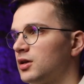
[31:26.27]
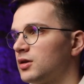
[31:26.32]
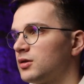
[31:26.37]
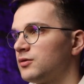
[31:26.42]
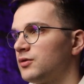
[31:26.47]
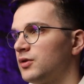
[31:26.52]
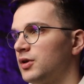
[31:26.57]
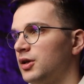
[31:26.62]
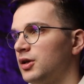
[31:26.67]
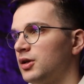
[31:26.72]

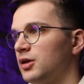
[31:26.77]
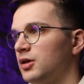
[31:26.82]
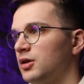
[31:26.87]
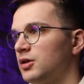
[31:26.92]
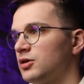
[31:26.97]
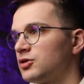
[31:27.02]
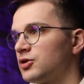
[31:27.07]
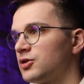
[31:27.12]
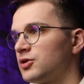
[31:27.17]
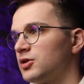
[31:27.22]
It's very
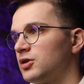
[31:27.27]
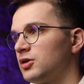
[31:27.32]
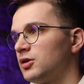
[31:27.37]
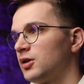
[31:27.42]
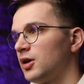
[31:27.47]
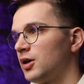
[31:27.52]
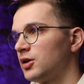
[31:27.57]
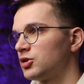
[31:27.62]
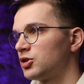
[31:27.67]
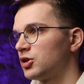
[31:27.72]

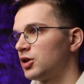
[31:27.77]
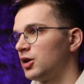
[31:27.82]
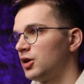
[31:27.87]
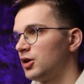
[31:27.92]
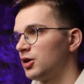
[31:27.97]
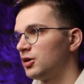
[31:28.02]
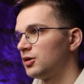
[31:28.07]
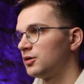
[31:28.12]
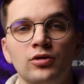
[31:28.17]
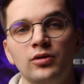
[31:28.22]
interesting touch
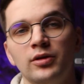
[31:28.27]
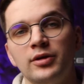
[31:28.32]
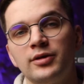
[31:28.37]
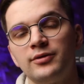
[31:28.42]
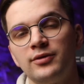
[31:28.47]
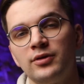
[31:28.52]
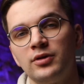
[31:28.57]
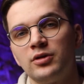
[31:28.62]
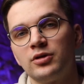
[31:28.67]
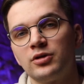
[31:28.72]
here. So
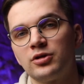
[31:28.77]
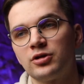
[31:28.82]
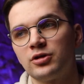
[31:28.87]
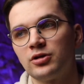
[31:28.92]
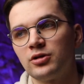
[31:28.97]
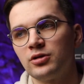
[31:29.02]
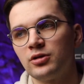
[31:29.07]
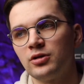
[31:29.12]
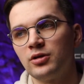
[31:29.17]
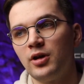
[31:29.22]
let's
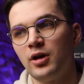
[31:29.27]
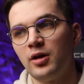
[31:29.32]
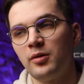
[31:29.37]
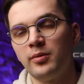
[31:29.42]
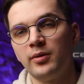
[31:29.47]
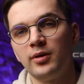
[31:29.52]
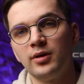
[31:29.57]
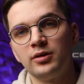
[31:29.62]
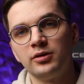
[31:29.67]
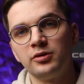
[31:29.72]
finish it
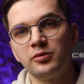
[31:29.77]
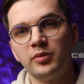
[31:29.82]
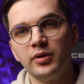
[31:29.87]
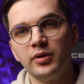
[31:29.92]
up a little